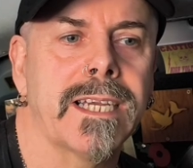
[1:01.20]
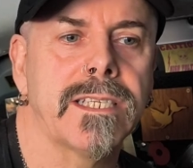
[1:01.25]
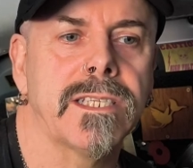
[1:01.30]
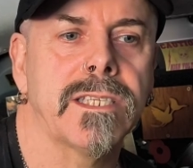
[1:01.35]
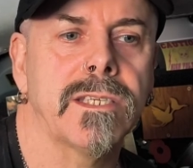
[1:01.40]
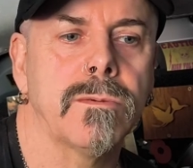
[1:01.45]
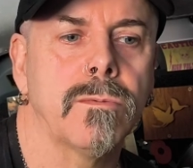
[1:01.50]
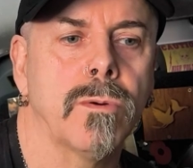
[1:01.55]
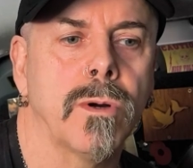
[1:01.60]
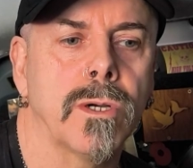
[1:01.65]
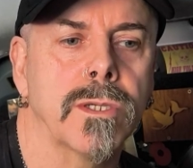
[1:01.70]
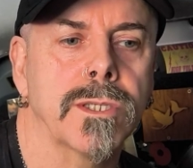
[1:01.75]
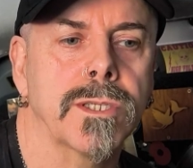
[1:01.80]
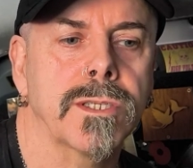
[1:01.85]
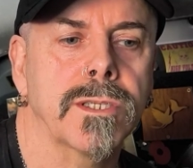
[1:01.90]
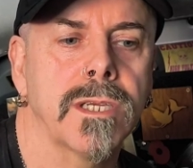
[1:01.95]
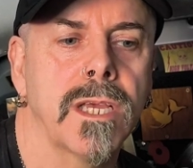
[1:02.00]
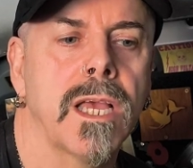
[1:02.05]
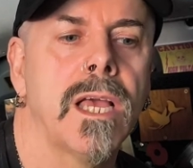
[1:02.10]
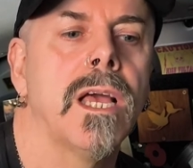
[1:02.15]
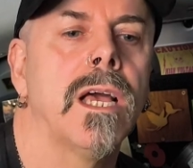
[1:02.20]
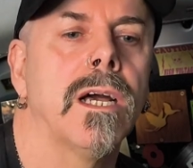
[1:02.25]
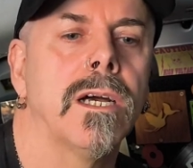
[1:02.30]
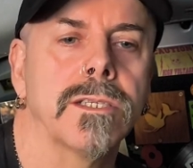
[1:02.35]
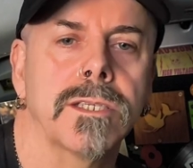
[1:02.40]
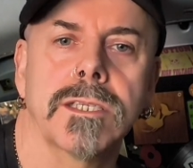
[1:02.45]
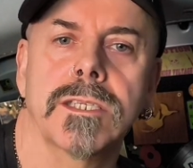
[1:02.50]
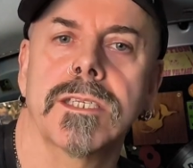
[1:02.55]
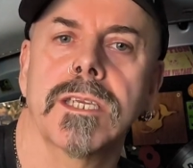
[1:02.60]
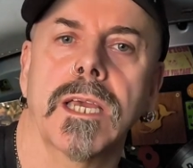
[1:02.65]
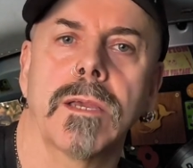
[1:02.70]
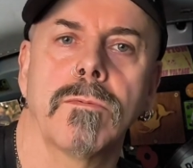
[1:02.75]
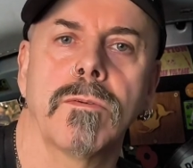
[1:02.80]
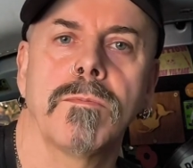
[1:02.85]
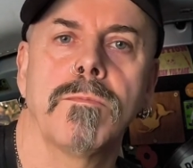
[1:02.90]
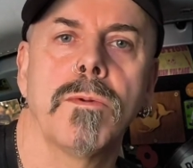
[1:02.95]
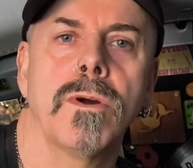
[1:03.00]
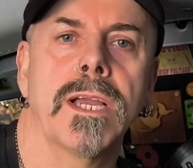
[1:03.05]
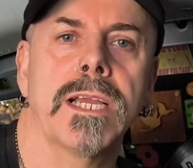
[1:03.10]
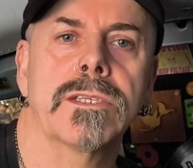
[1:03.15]
80 watts. As I say,
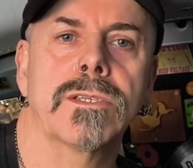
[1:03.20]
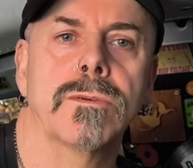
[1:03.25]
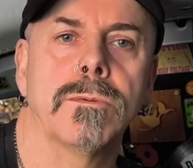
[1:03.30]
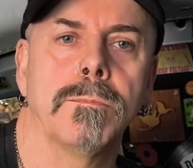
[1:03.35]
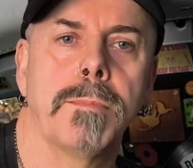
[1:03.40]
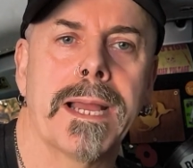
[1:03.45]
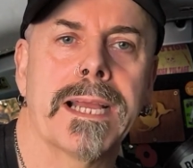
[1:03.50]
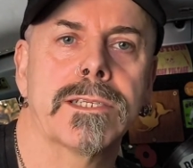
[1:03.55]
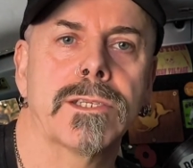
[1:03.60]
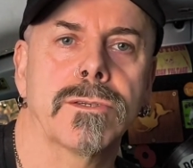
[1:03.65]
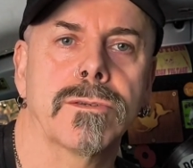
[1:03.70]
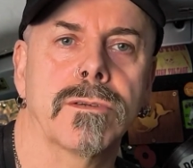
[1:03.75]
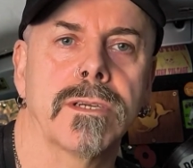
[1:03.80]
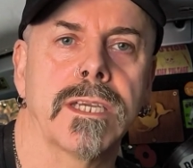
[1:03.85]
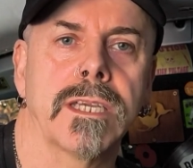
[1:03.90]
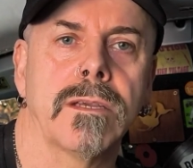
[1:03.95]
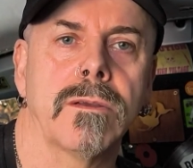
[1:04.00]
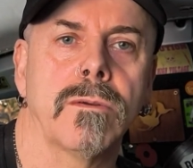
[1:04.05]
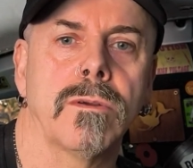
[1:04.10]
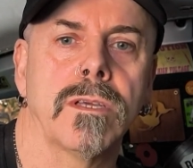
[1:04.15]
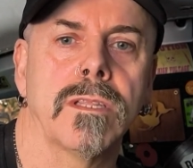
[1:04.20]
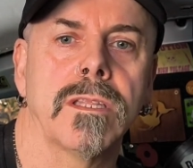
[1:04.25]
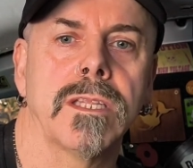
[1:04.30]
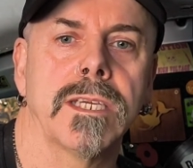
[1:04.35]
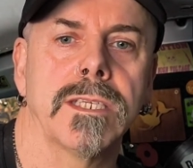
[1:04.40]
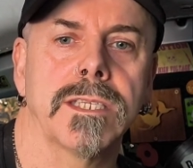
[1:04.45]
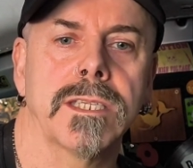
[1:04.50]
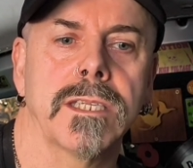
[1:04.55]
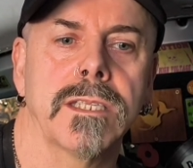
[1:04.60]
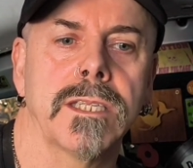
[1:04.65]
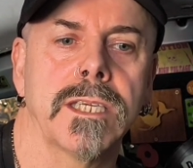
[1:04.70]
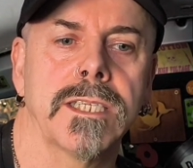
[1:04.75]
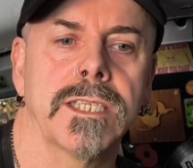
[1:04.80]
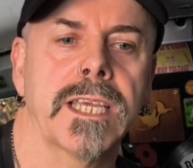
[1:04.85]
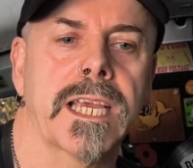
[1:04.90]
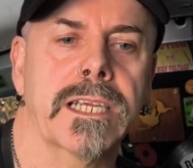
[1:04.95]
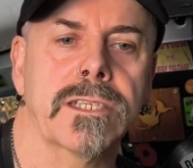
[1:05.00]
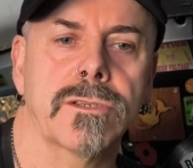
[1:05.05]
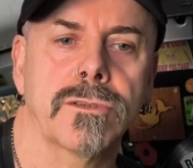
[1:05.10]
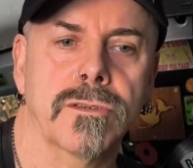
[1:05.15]
with my actual battery,
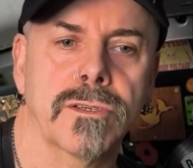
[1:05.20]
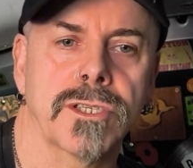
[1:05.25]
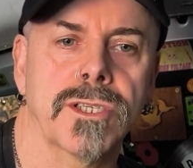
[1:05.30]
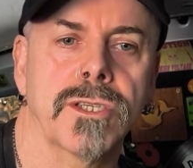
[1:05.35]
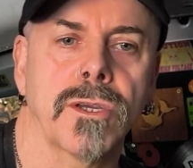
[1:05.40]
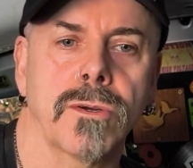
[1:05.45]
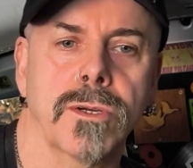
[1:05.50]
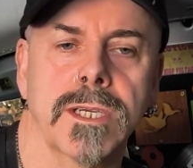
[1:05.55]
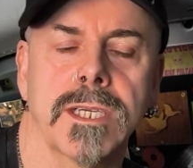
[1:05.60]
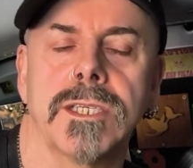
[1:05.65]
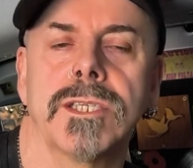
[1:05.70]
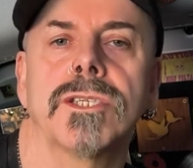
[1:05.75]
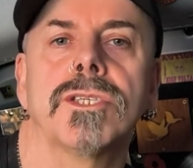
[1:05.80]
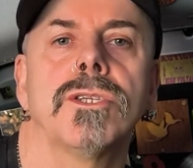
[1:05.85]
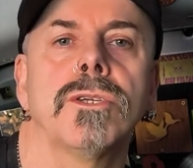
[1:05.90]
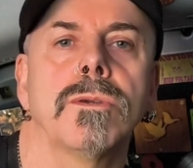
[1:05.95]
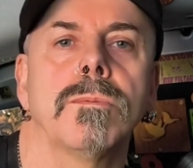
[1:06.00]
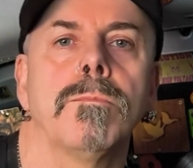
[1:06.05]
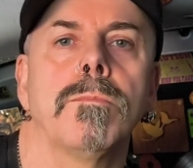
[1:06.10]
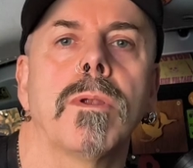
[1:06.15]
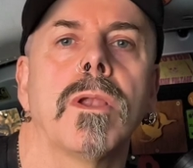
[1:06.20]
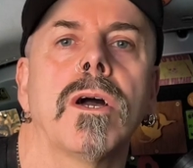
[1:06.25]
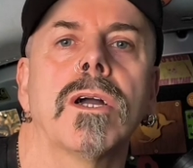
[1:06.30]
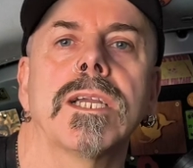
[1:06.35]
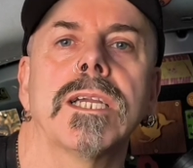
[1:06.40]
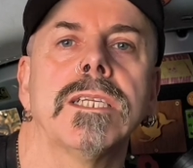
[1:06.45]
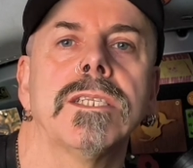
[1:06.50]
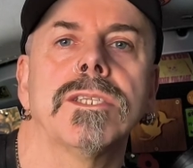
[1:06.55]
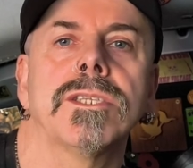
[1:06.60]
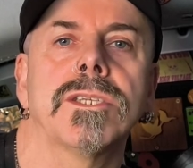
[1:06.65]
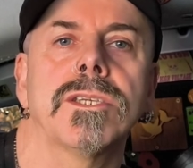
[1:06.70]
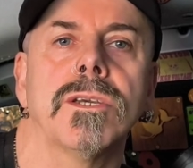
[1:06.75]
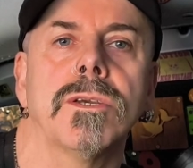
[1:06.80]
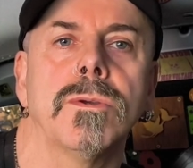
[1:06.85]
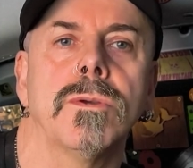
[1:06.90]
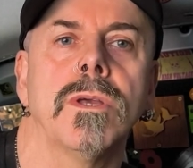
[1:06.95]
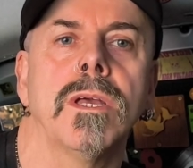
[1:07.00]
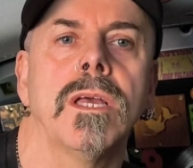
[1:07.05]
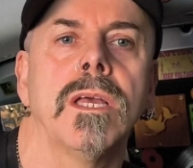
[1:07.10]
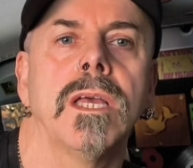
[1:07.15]
there's extra sockets you can plug
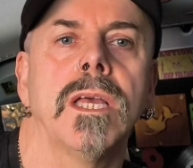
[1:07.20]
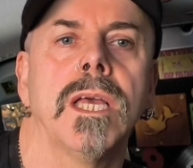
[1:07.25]
into,